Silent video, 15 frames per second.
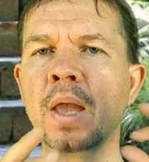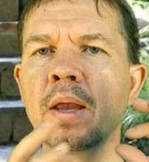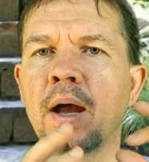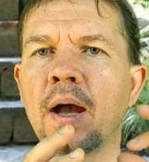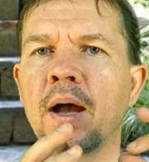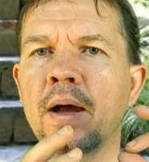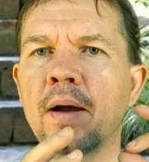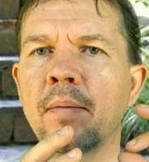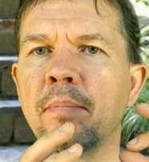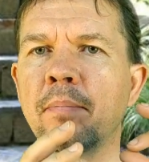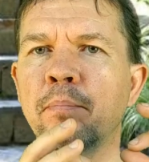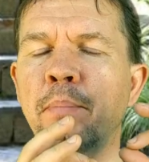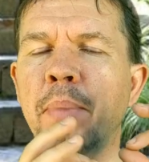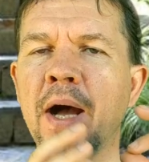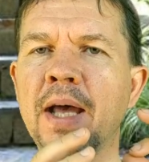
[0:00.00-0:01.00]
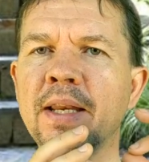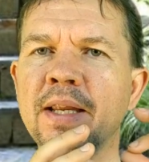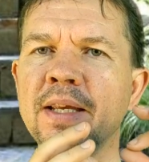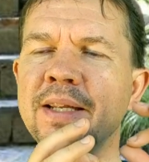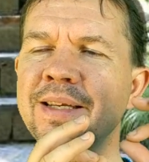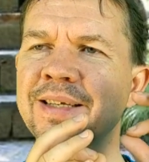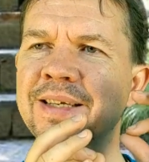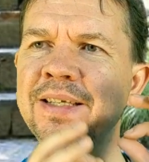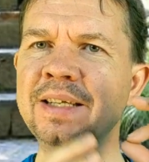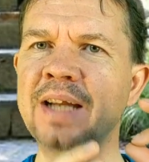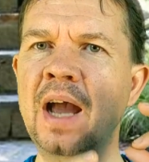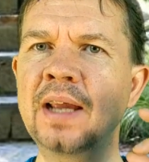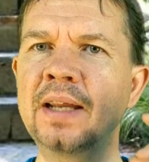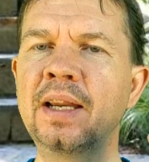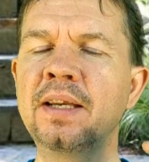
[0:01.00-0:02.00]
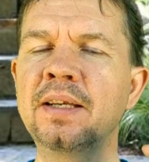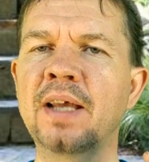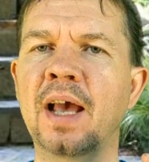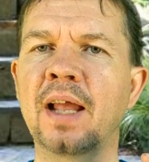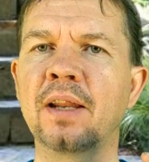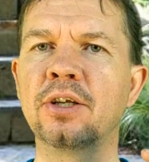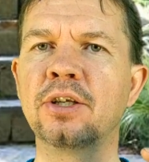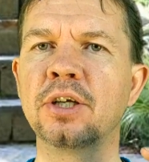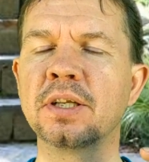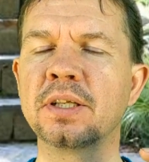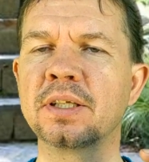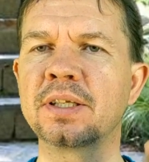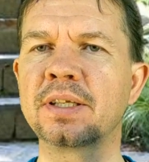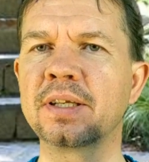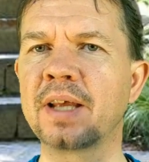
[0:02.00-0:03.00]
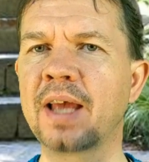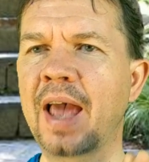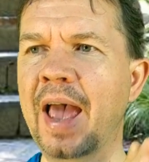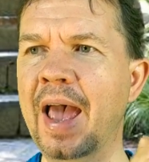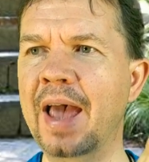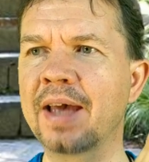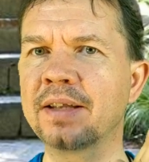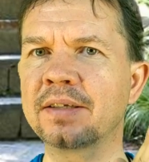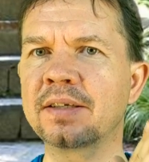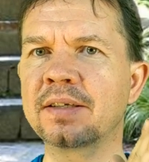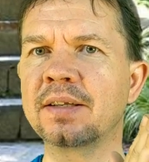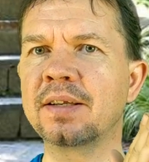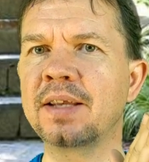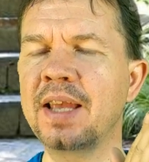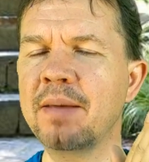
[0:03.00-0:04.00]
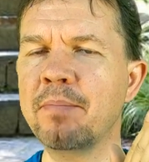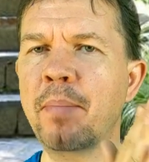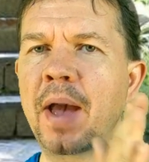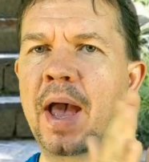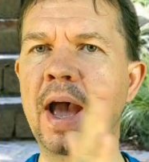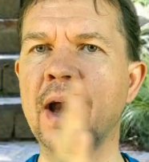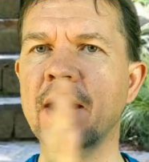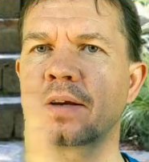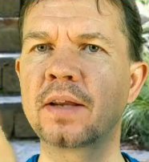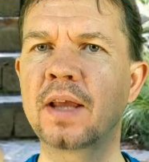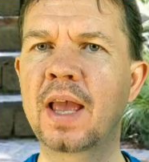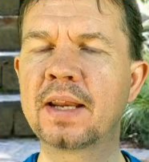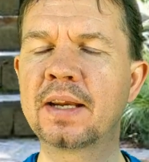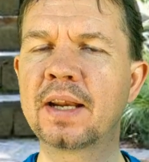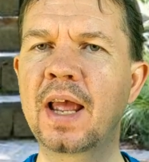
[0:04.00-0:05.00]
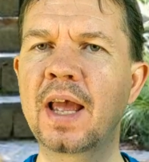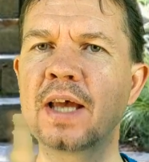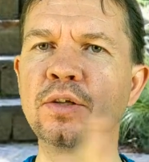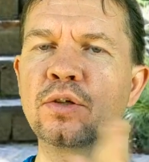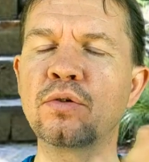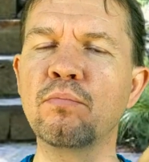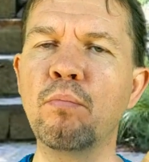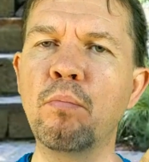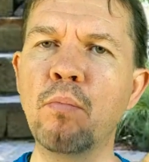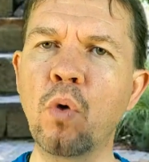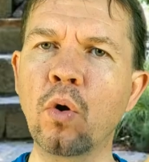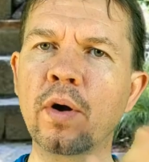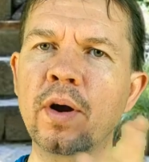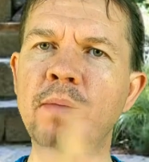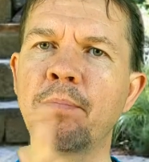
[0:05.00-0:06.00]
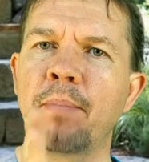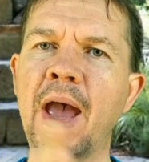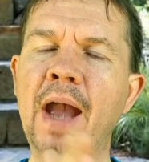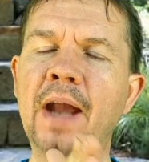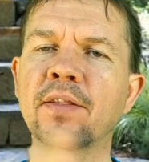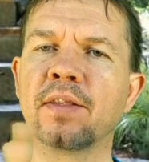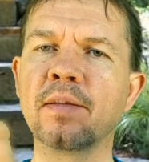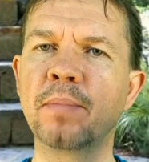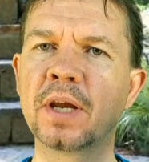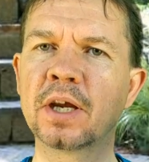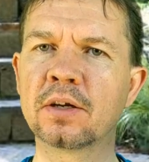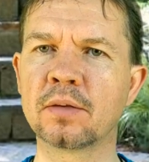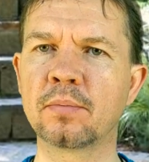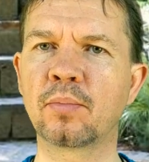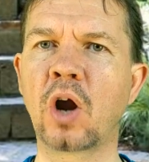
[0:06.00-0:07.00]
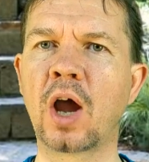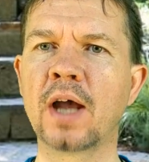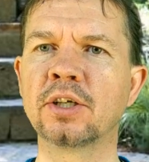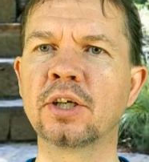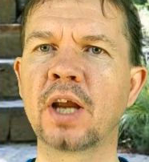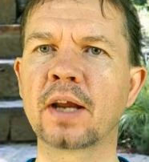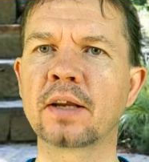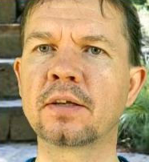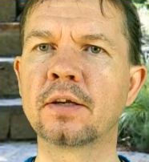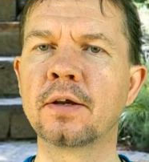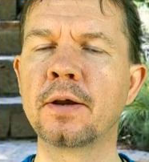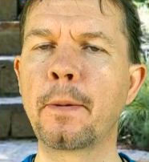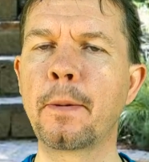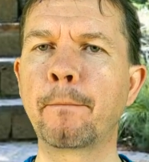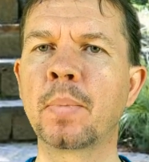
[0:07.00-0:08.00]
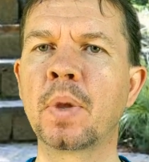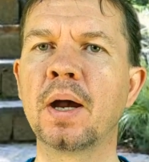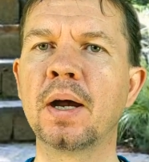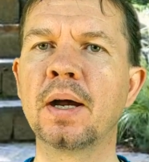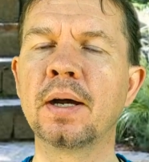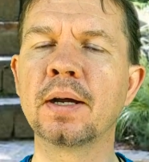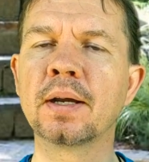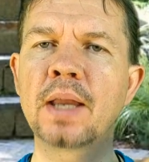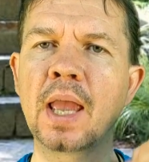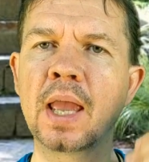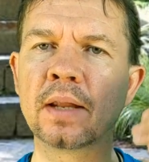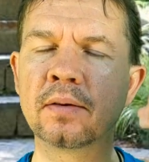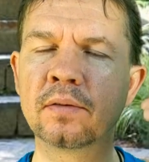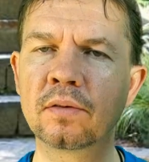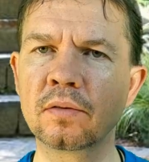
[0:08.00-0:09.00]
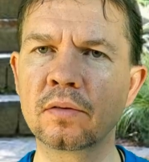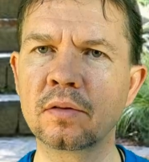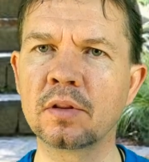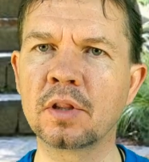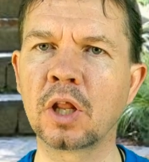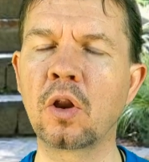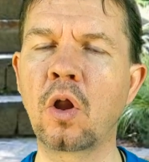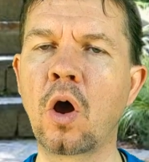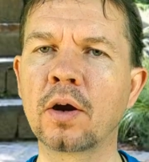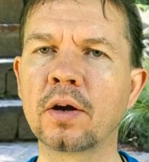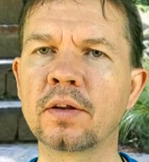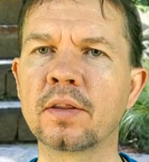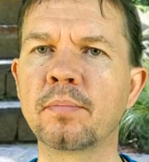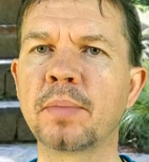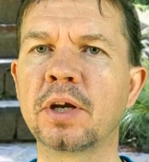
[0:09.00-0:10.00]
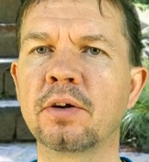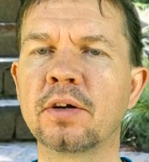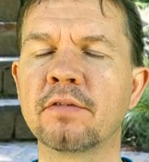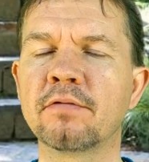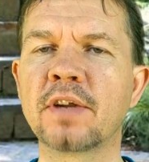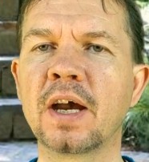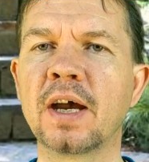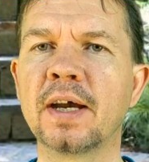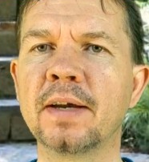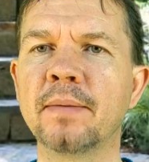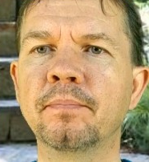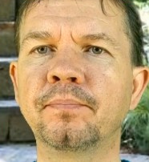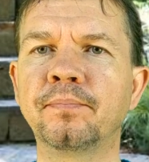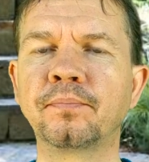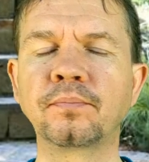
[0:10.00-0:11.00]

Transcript: But design intelligence has impact, and it has more impact the bigger the project and the longer the period of time.